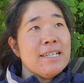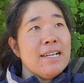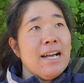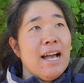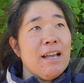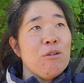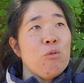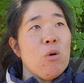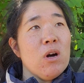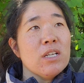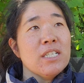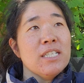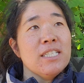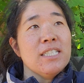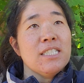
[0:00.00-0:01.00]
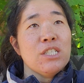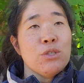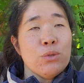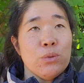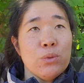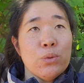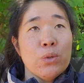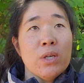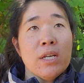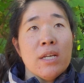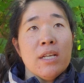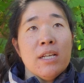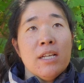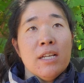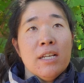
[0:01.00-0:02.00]
I wanted to
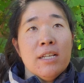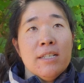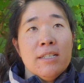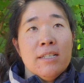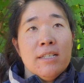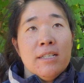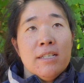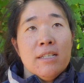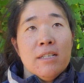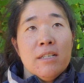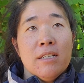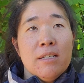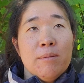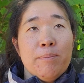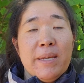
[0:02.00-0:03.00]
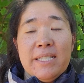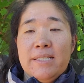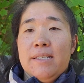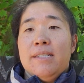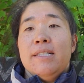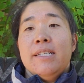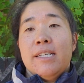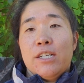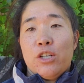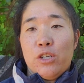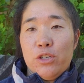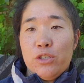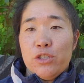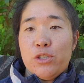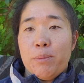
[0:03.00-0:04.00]
basically
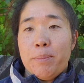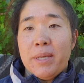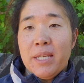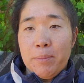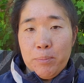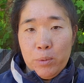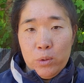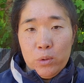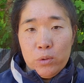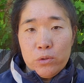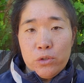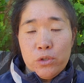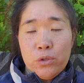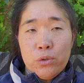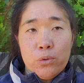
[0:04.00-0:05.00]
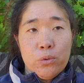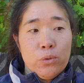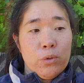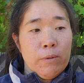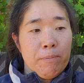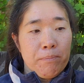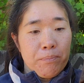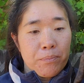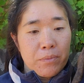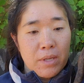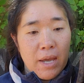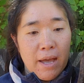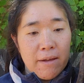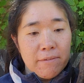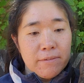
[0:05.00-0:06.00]
encourage people to
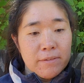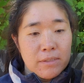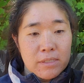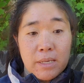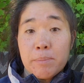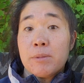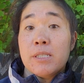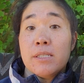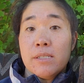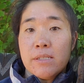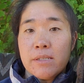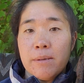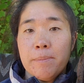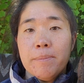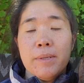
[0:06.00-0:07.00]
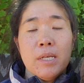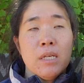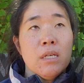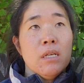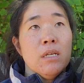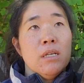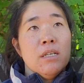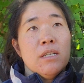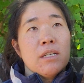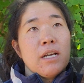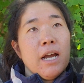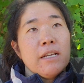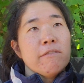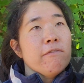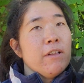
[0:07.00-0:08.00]
have skepticism,
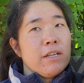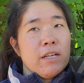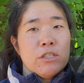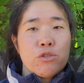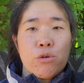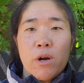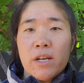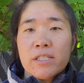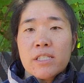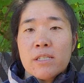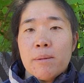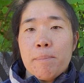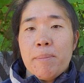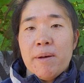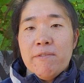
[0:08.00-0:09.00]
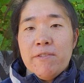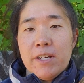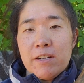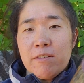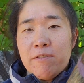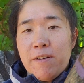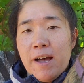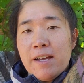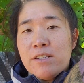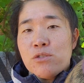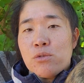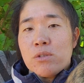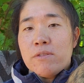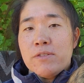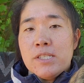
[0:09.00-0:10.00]
kind of like a trust but verify
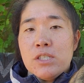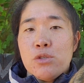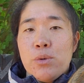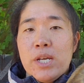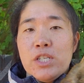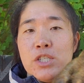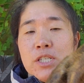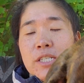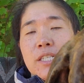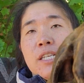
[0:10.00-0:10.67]
sort of situation